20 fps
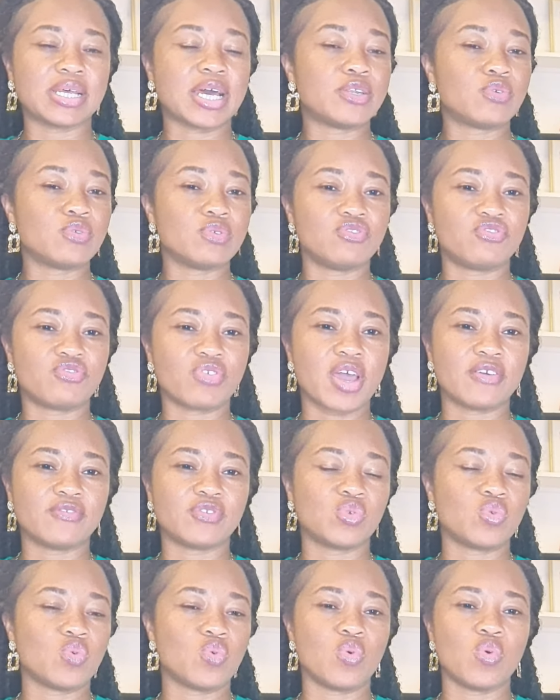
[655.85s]
I don't drive,
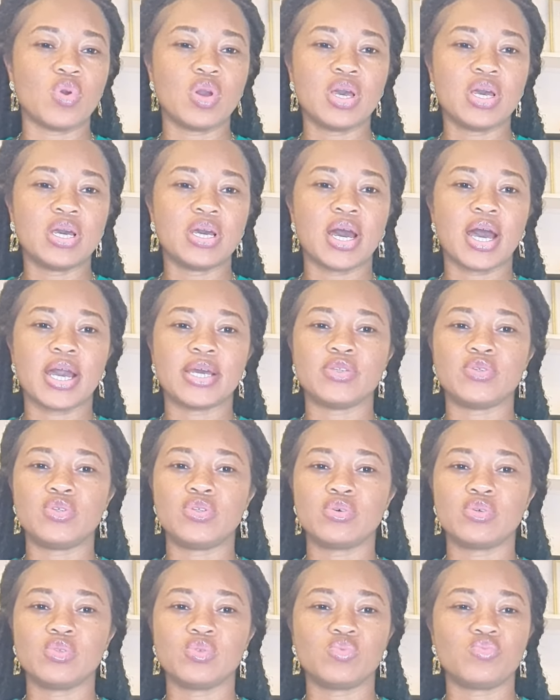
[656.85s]
so I
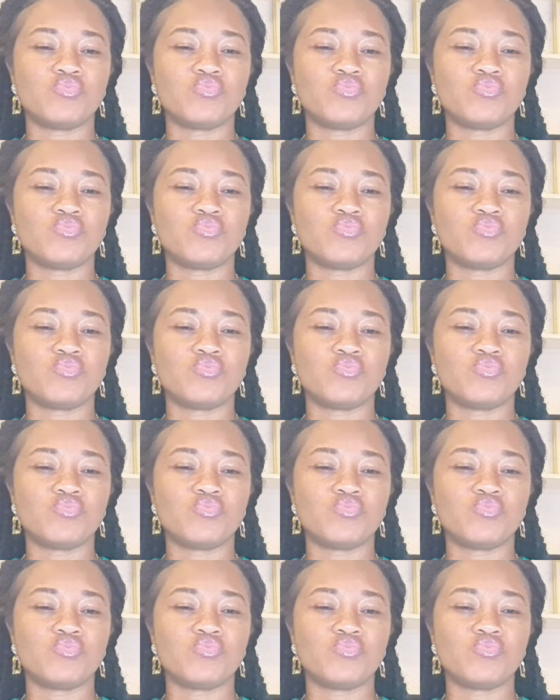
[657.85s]
don't